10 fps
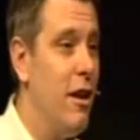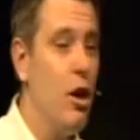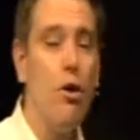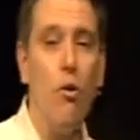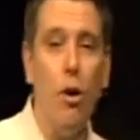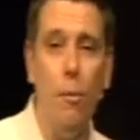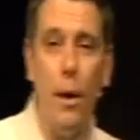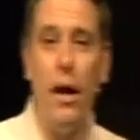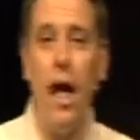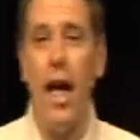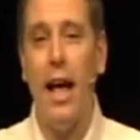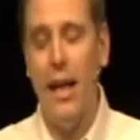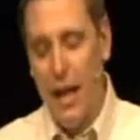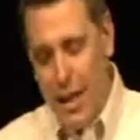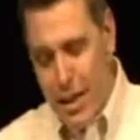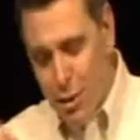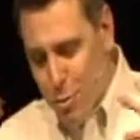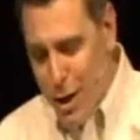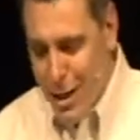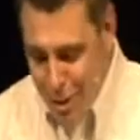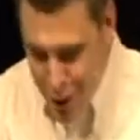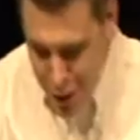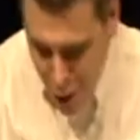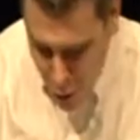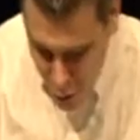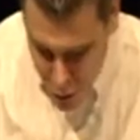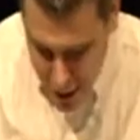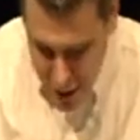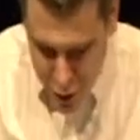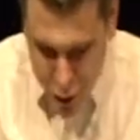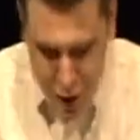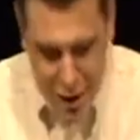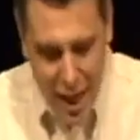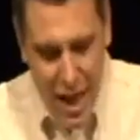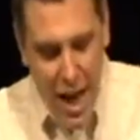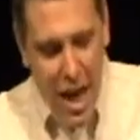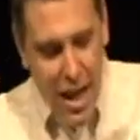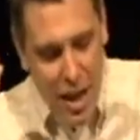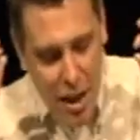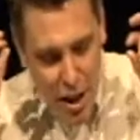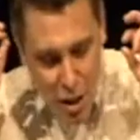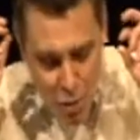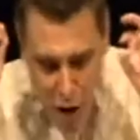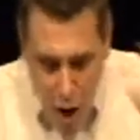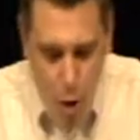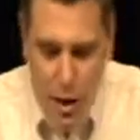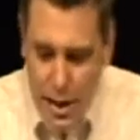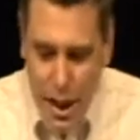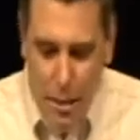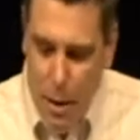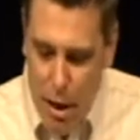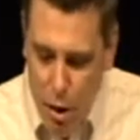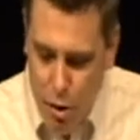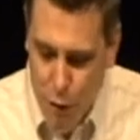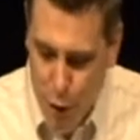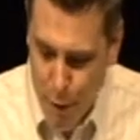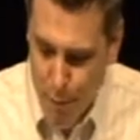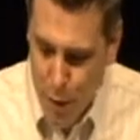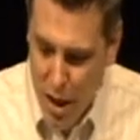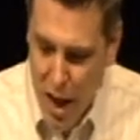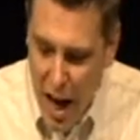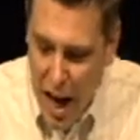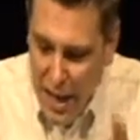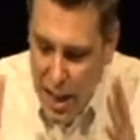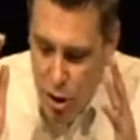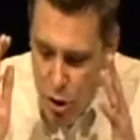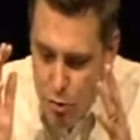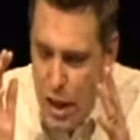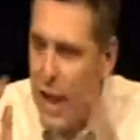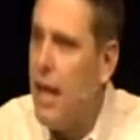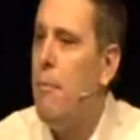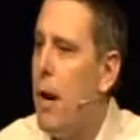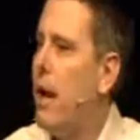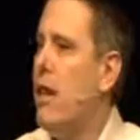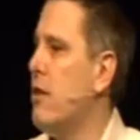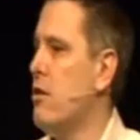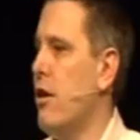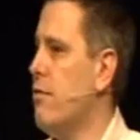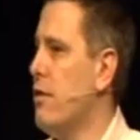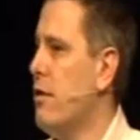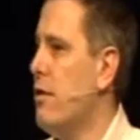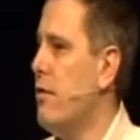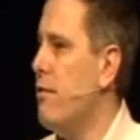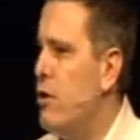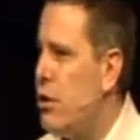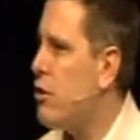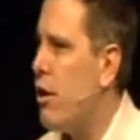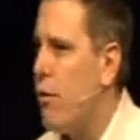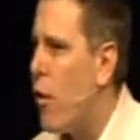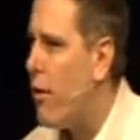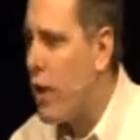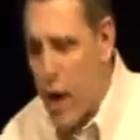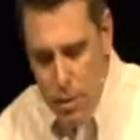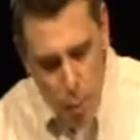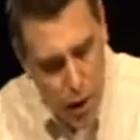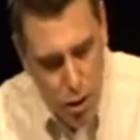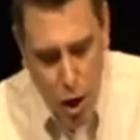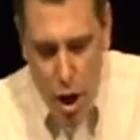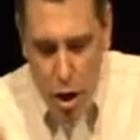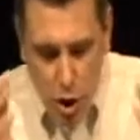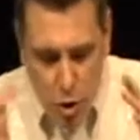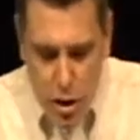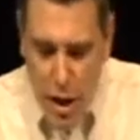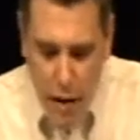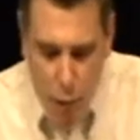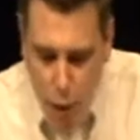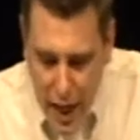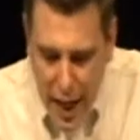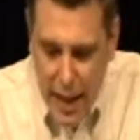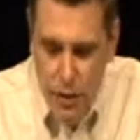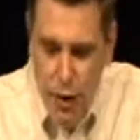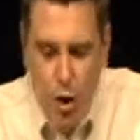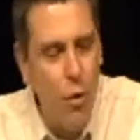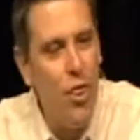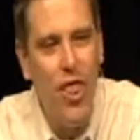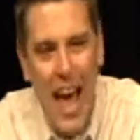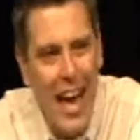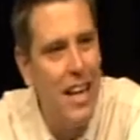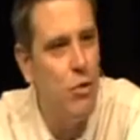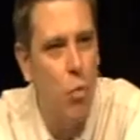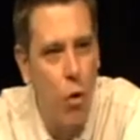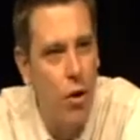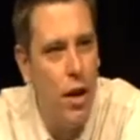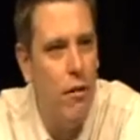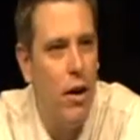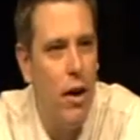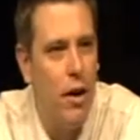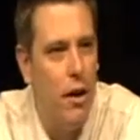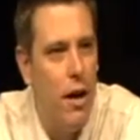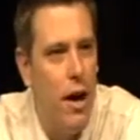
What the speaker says: A little group. And this is what she told those kids. She said that you always need to be useful. God can use anybody that serves. If you just serve wherever God's placed you, you discover what He has for you, that is worthy of honor.